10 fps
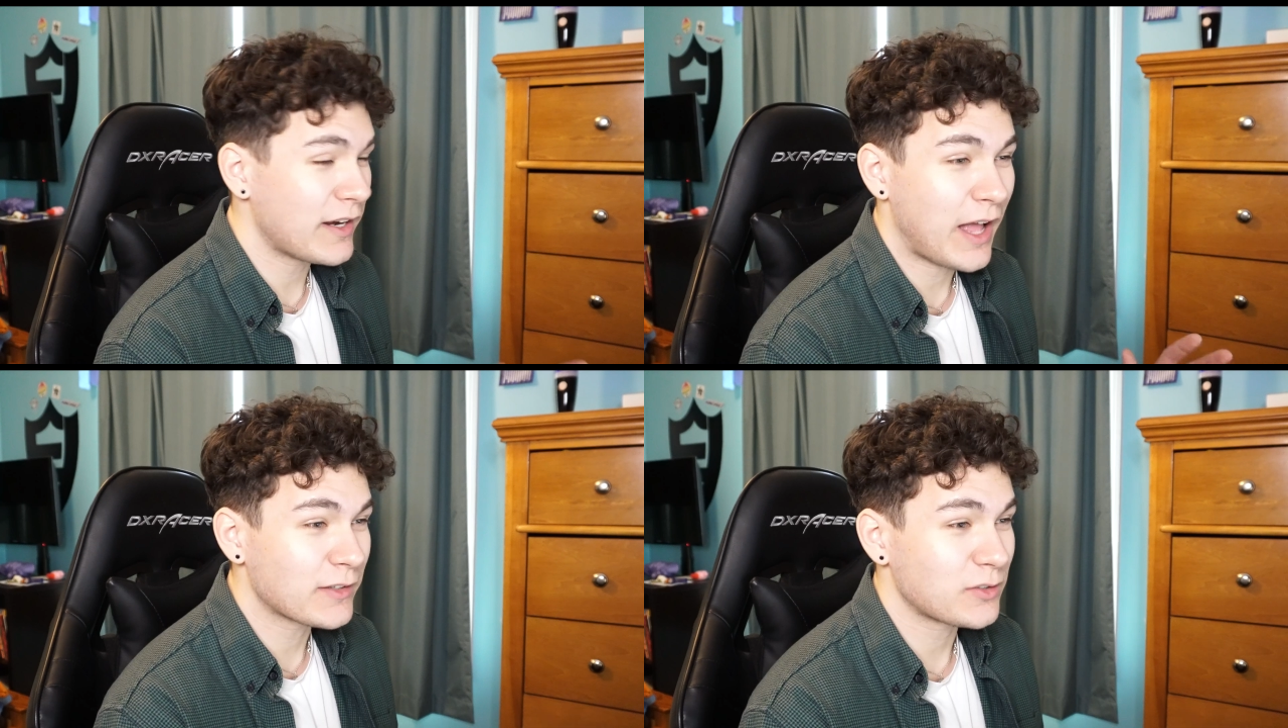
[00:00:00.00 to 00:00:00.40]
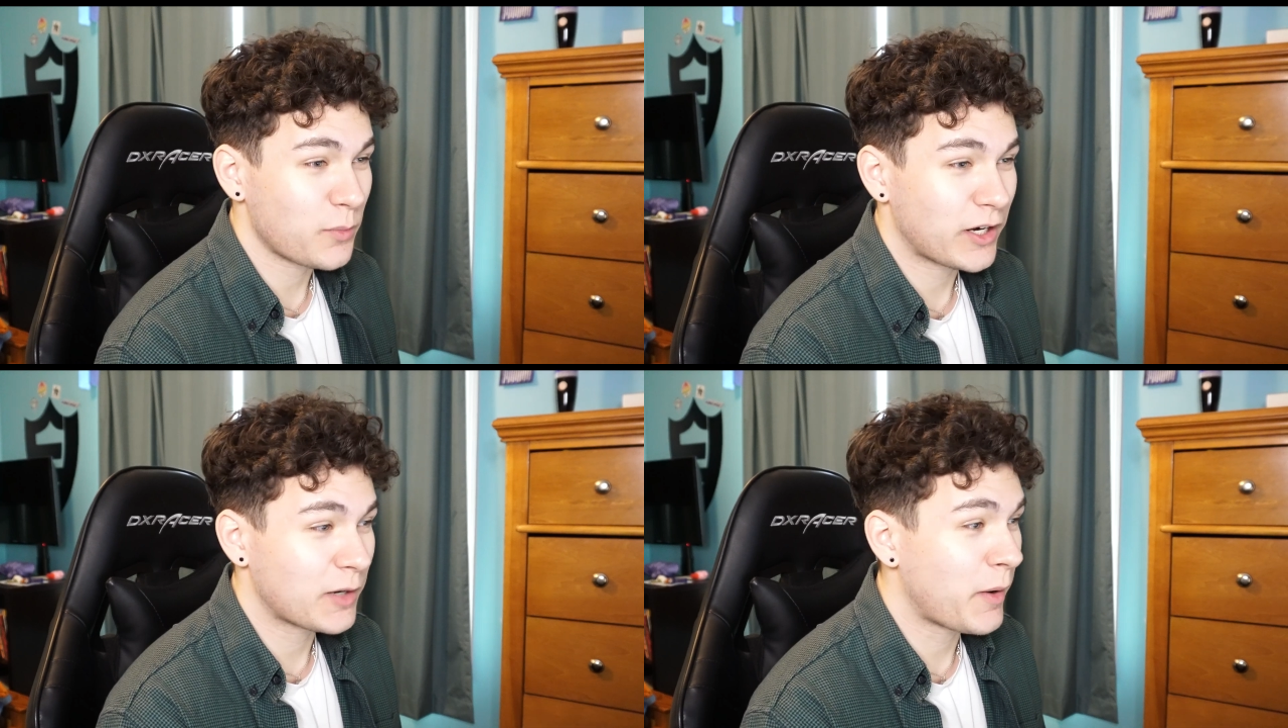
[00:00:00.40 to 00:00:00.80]
announce the
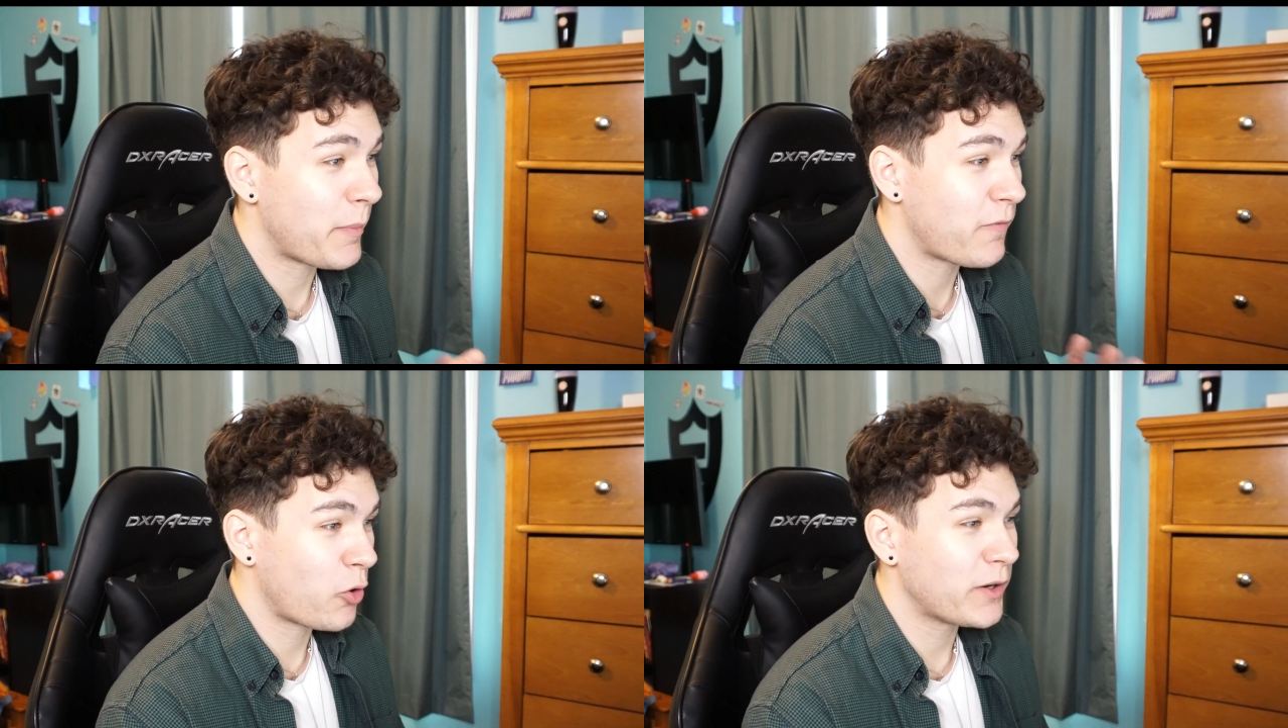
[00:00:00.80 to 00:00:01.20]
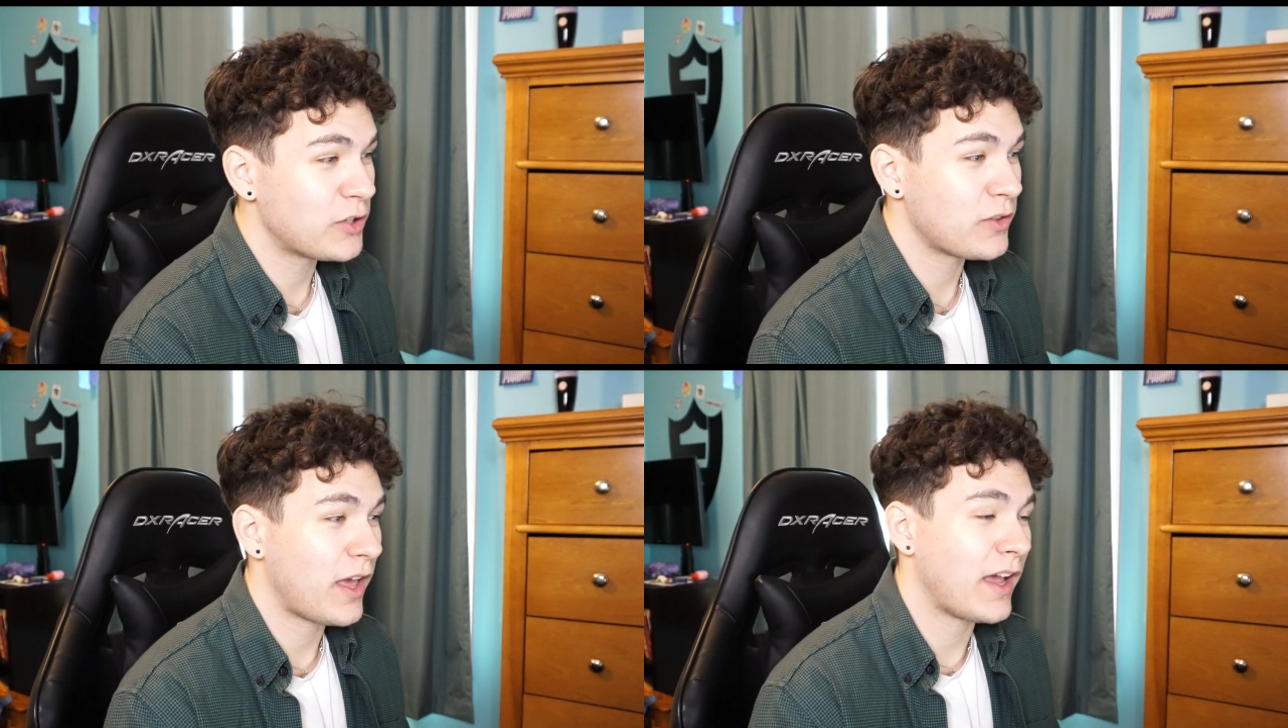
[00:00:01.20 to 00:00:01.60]
winner, but before we
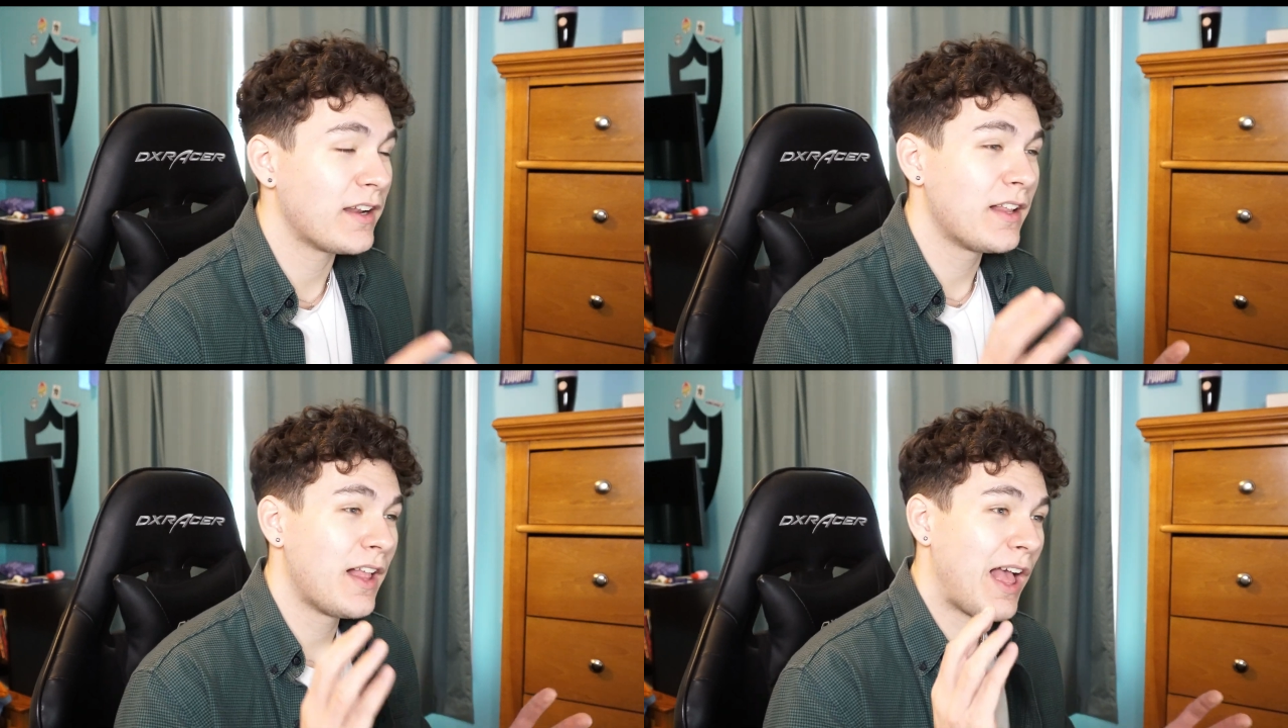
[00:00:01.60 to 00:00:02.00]
do that,